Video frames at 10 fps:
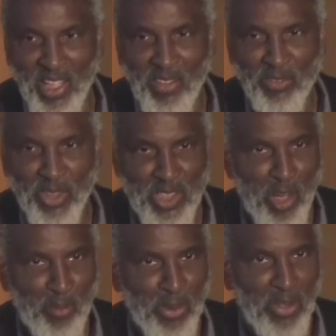for
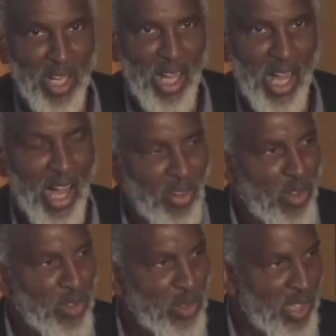example, how
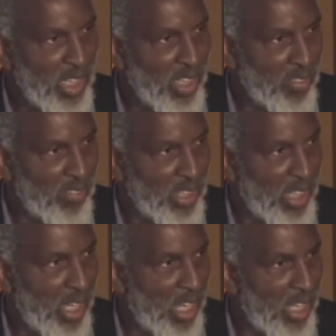long you live
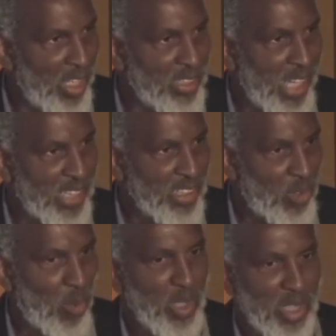is actually
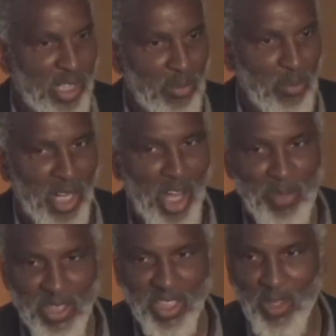correlated with how much
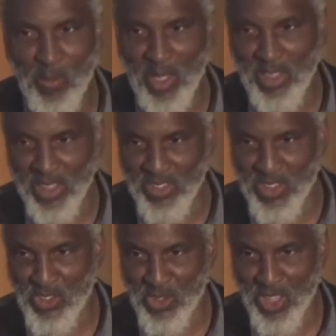inequality
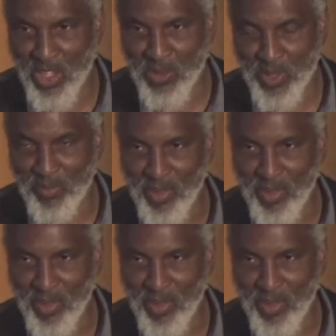exists in your country.